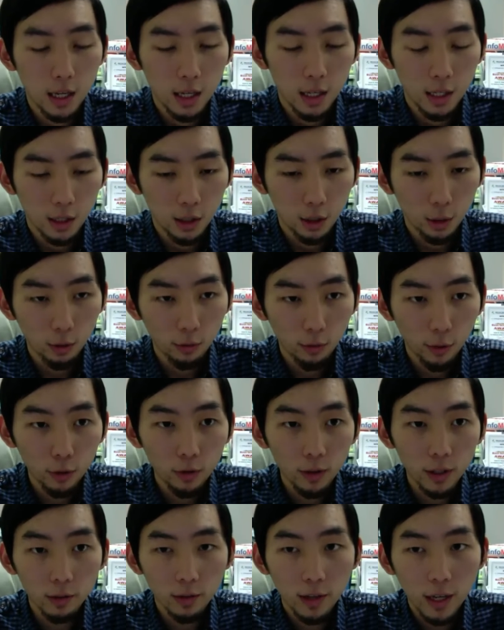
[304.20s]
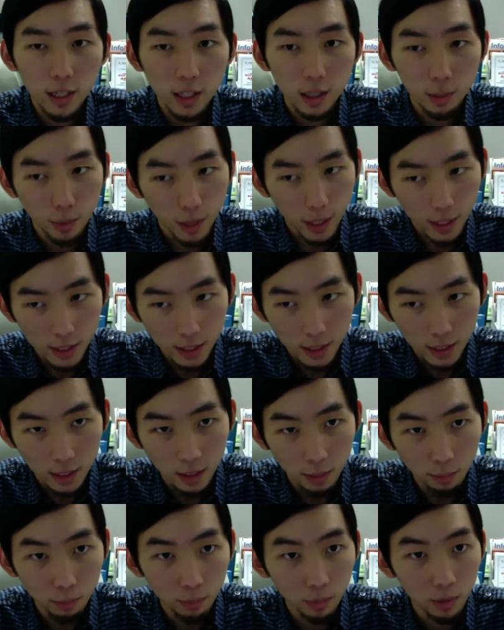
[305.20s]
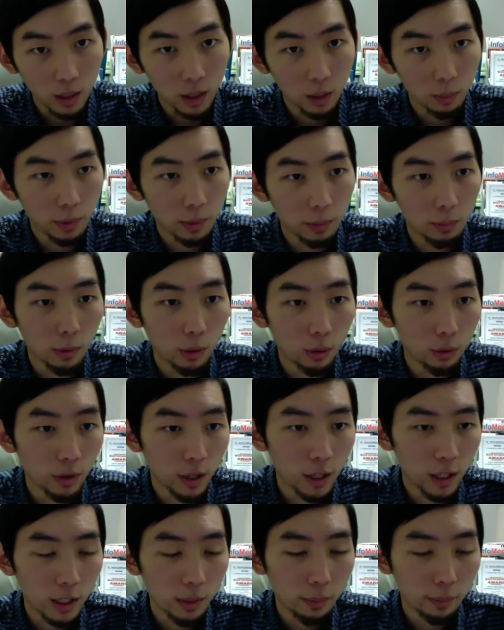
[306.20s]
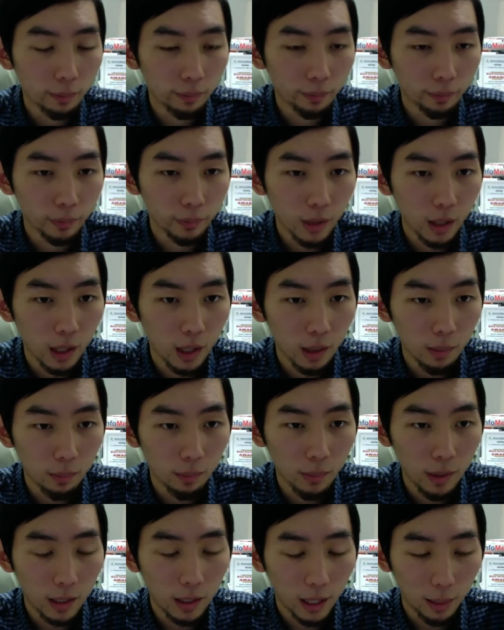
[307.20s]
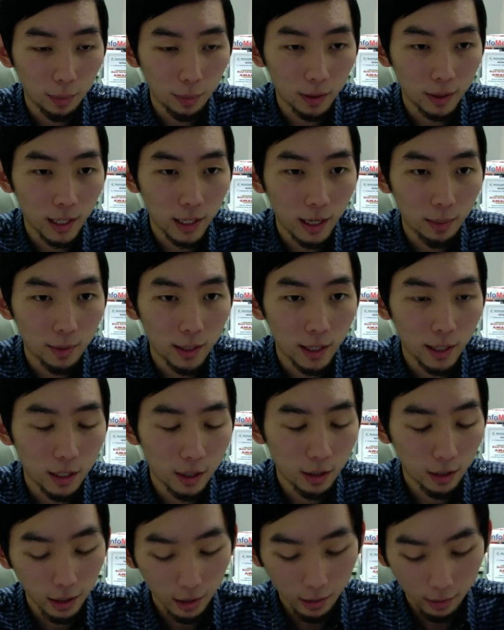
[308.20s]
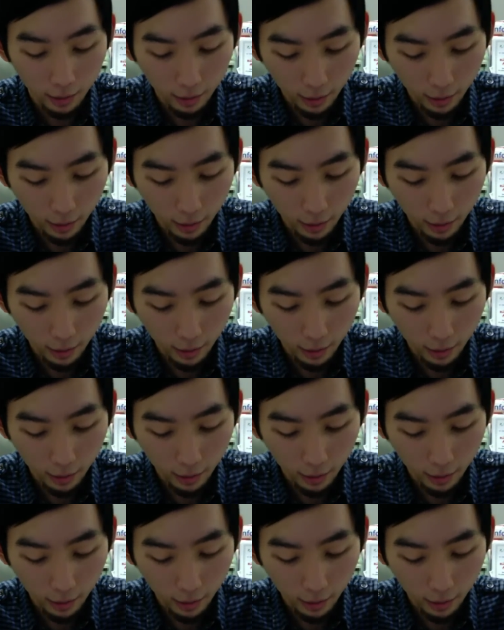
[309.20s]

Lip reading: So we've already raised the prices a little bit already, a couple of times actually.